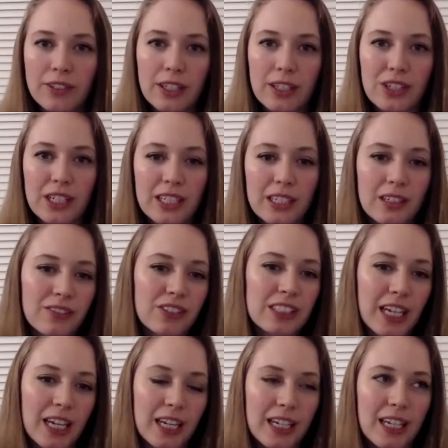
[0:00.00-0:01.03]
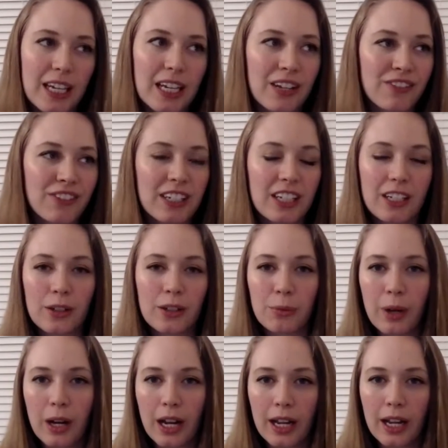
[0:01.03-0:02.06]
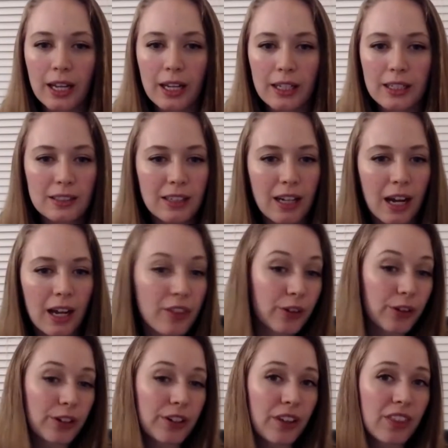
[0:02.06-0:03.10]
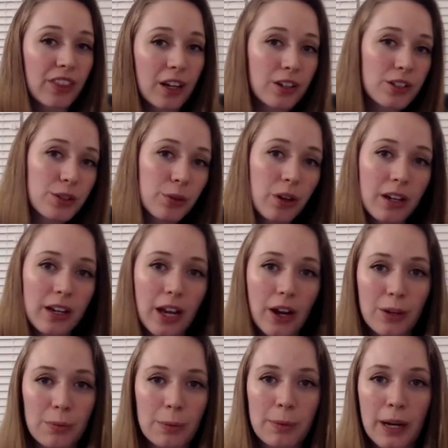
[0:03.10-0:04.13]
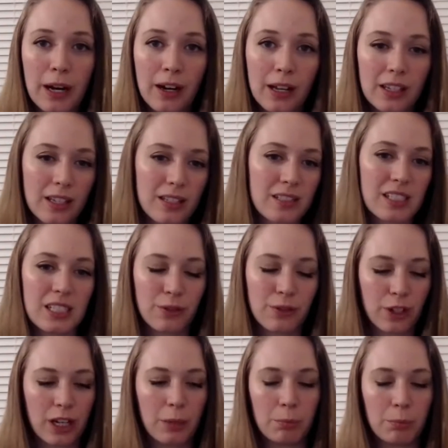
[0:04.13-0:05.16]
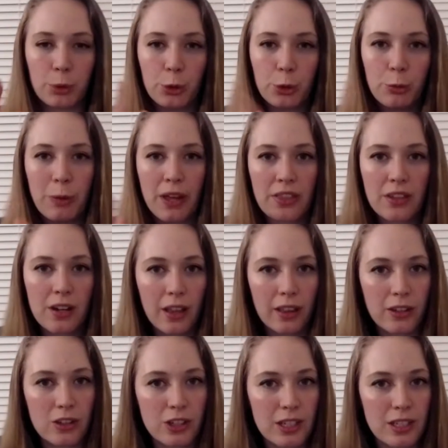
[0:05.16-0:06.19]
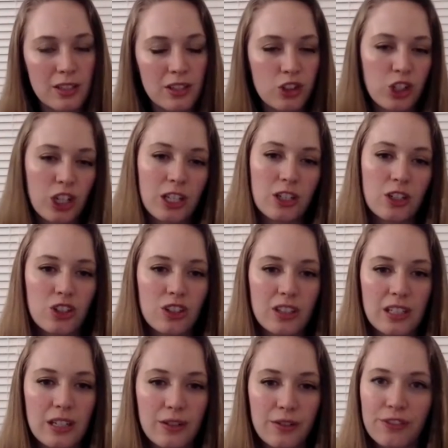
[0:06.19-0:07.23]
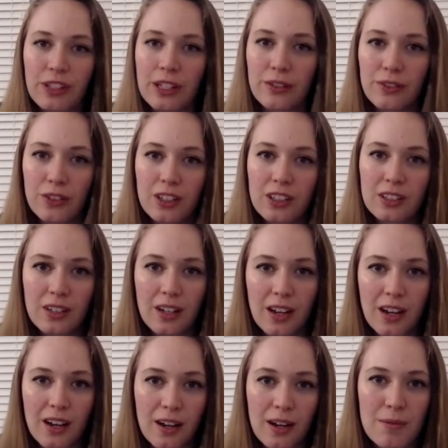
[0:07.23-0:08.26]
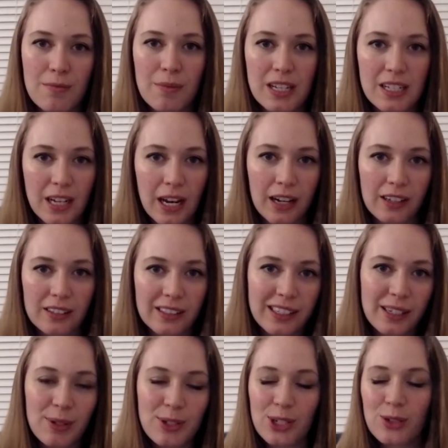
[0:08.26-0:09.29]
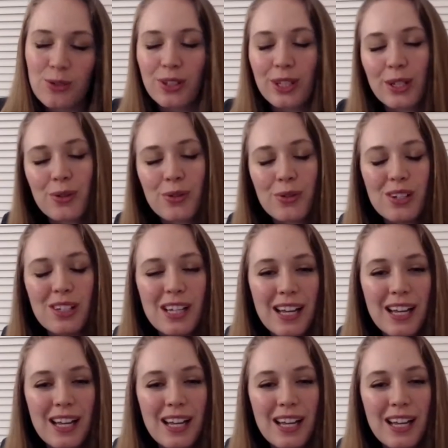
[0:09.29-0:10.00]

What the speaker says: I drink it every day, and I figured why not learn a thing or two on how to prepare it, because the different brew methodologies change the flavor entirely, which is really cool.